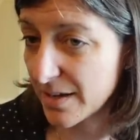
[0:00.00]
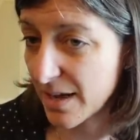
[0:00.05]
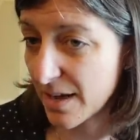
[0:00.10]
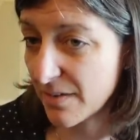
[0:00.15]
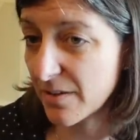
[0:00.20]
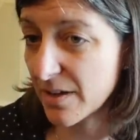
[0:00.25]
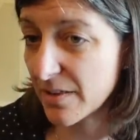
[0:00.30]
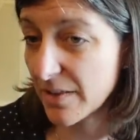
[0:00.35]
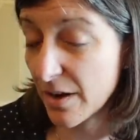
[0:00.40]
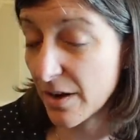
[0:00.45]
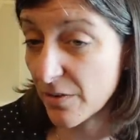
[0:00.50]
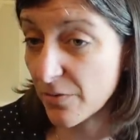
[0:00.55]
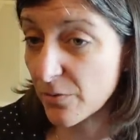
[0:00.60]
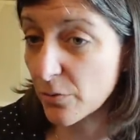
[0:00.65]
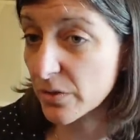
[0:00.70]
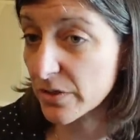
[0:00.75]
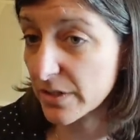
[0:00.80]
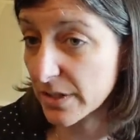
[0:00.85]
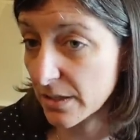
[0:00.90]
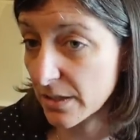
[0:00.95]
Navy and the Air
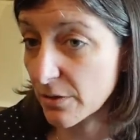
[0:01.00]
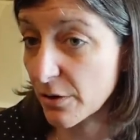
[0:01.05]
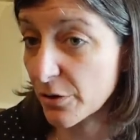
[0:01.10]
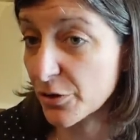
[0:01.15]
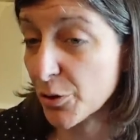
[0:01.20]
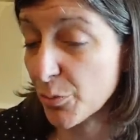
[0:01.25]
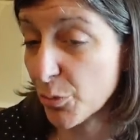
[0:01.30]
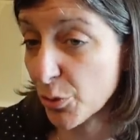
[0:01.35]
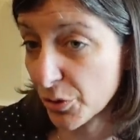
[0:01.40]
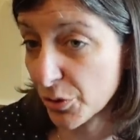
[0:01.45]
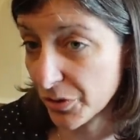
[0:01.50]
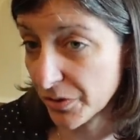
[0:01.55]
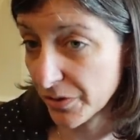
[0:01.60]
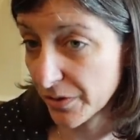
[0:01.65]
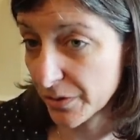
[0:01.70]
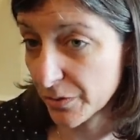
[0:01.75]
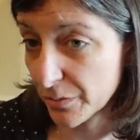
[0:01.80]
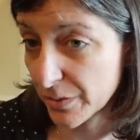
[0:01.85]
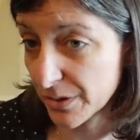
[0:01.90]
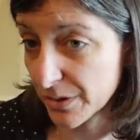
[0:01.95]
Force need a larger portion of
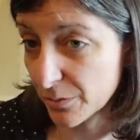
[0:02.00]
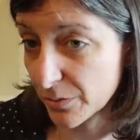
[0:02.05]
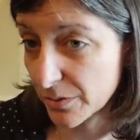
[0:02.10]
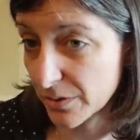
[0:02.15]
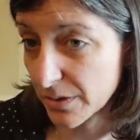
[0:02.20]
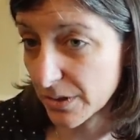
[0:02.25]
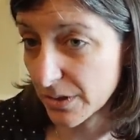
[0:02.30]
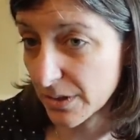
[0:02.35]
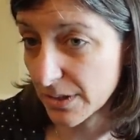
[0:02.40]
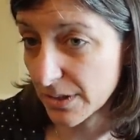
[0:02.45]
those resources.